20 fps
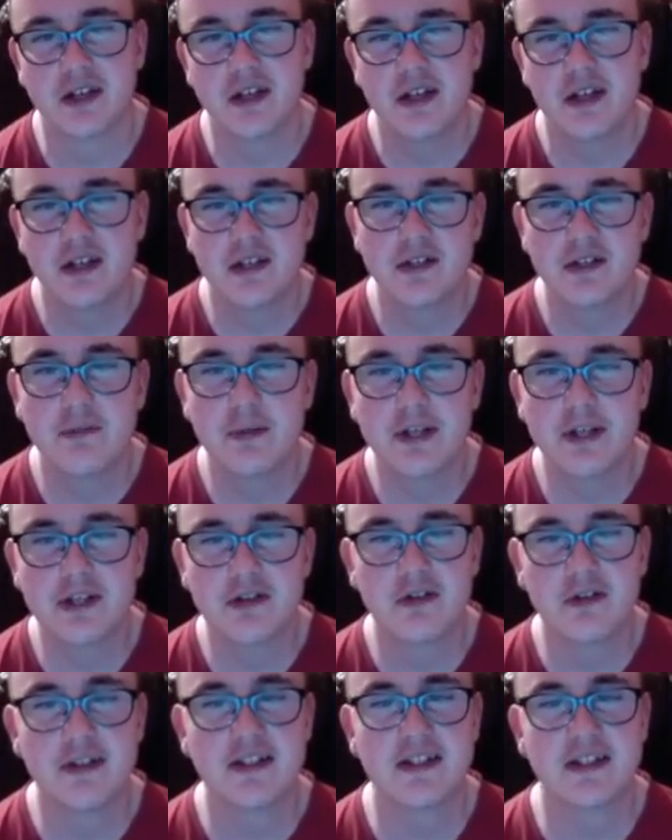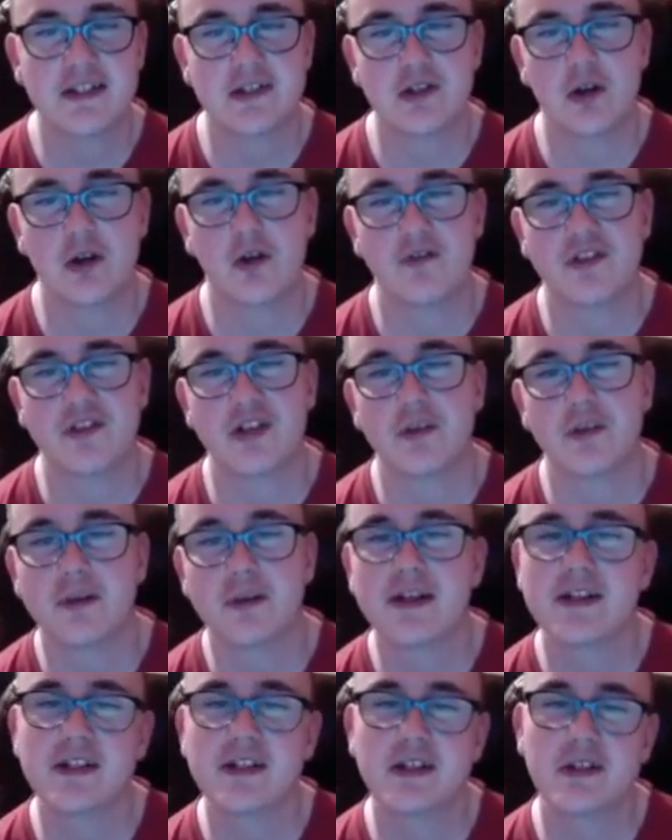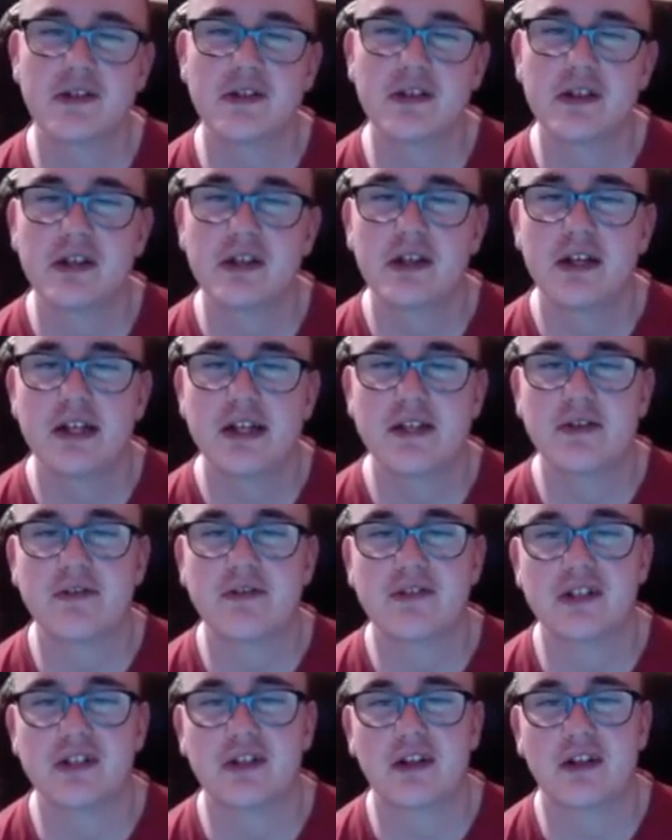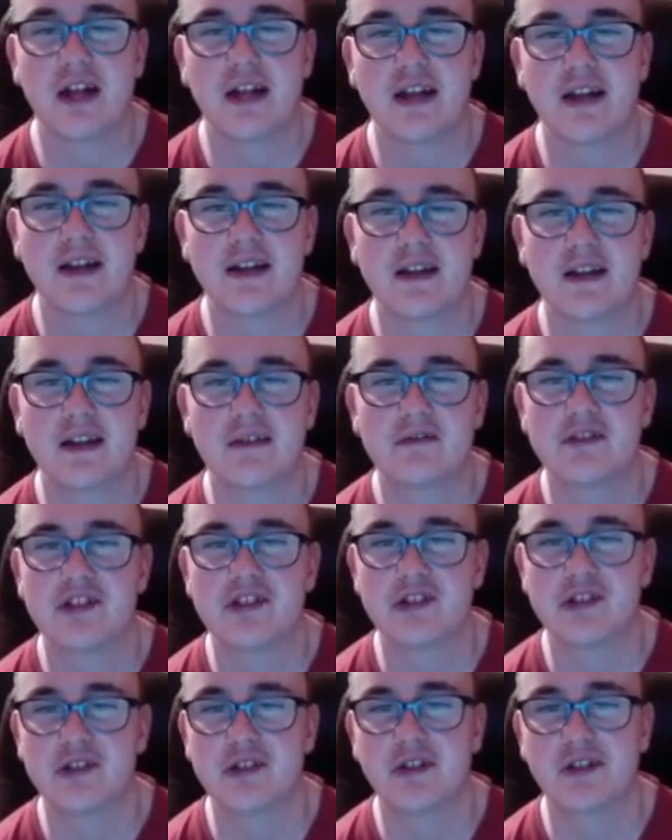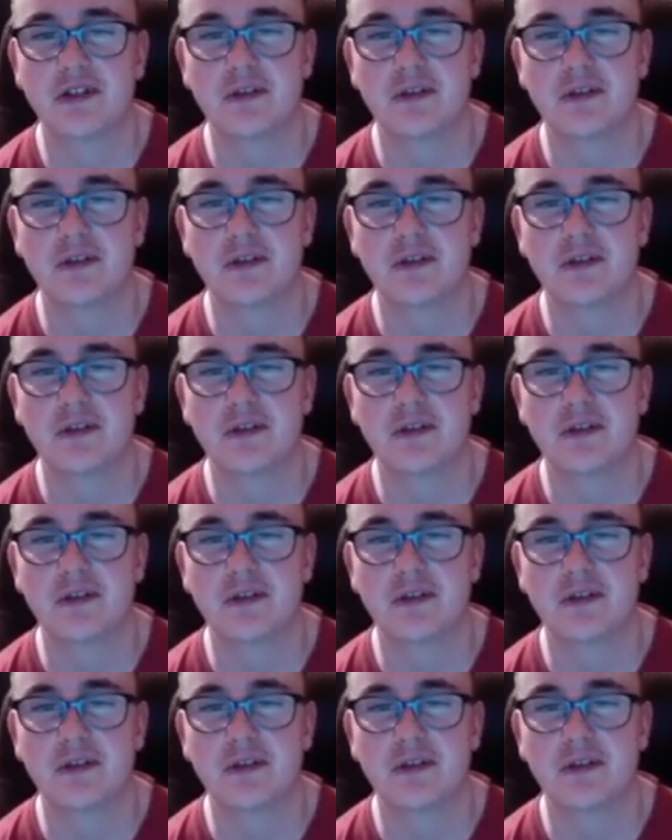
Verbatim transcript: So make sure this is obviously on pixels, so if it's on any of the others just change the